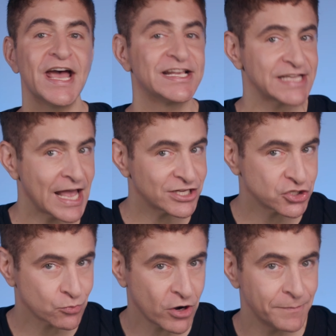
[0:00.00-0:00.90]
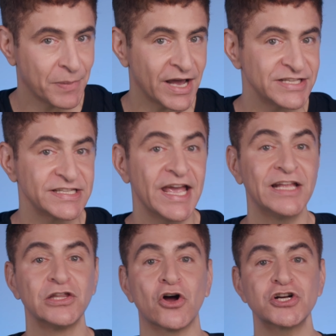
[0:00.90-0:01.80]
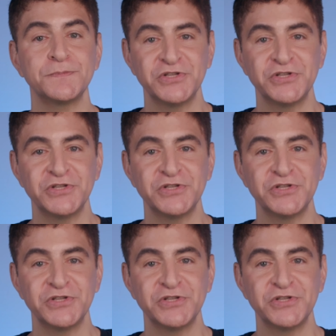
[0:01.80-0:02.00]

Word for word: as Axelrod buys a large